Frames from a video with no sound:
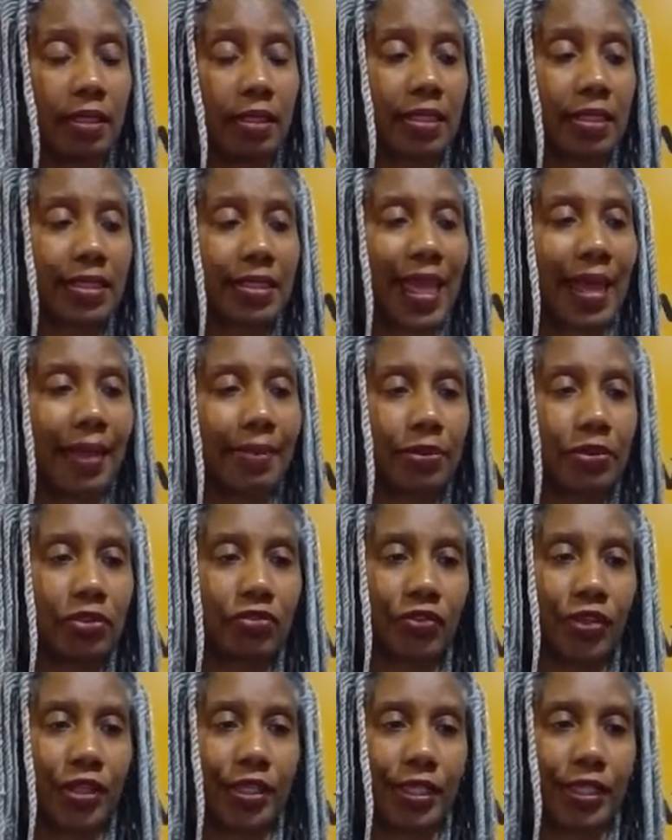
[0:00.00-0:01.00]
stop
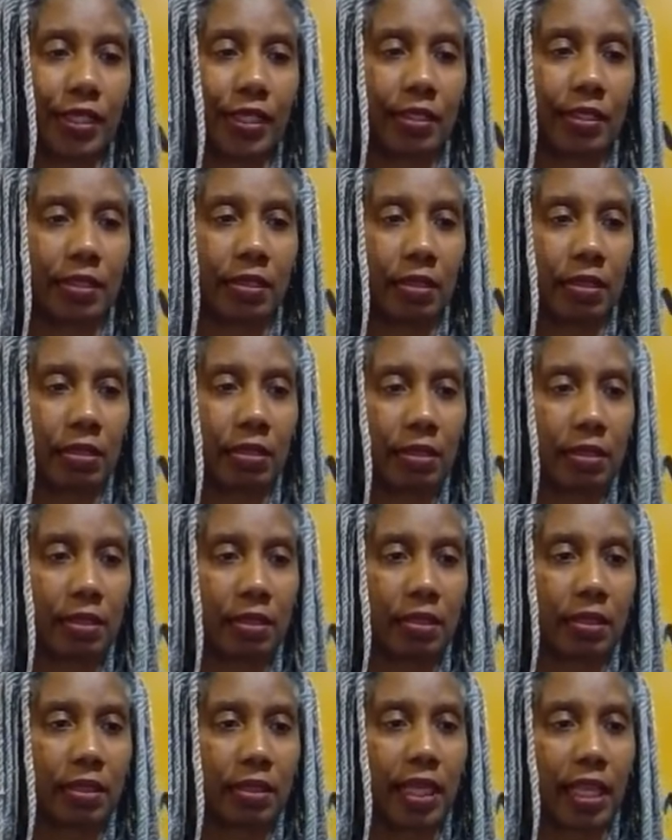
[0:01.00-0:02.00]
drinking
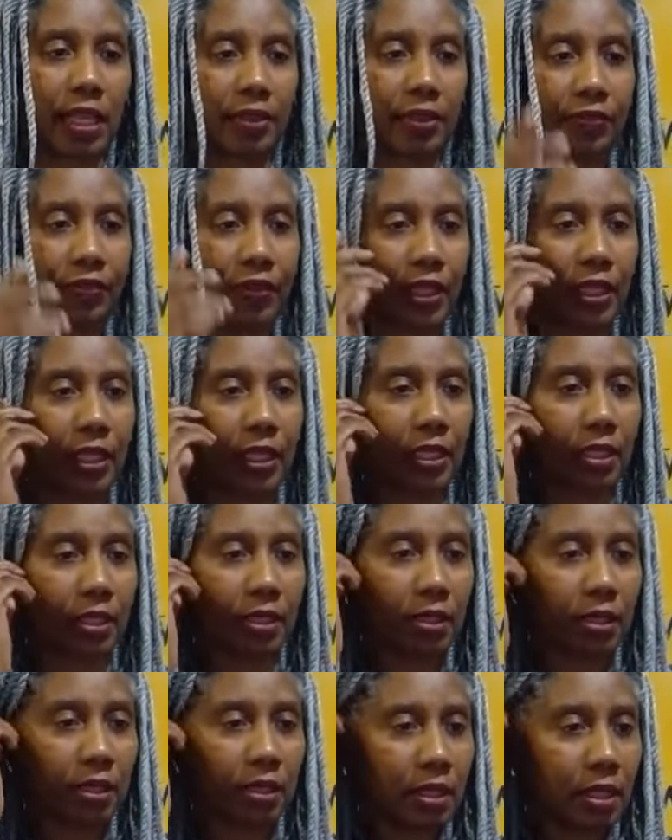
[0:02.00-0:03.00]

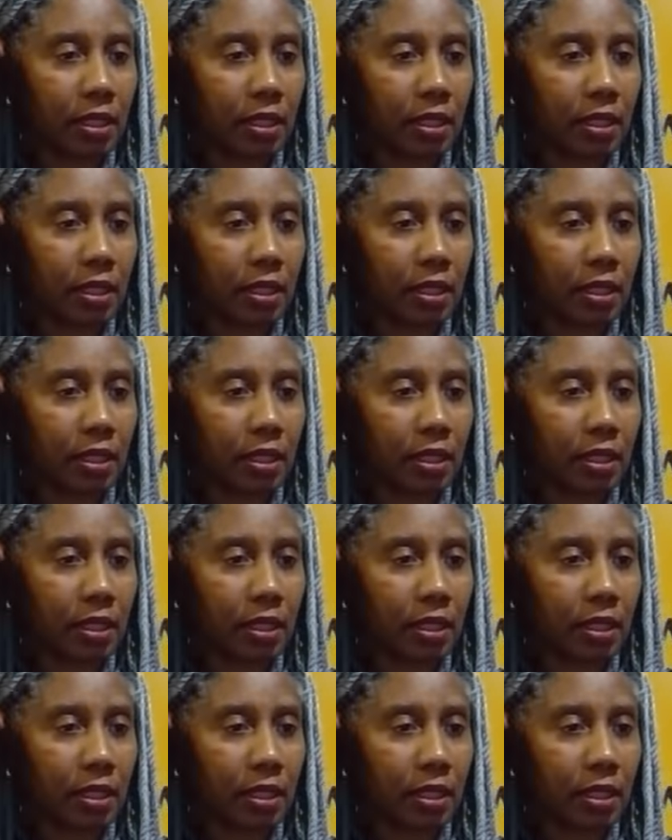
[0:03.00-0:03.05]
caffeine.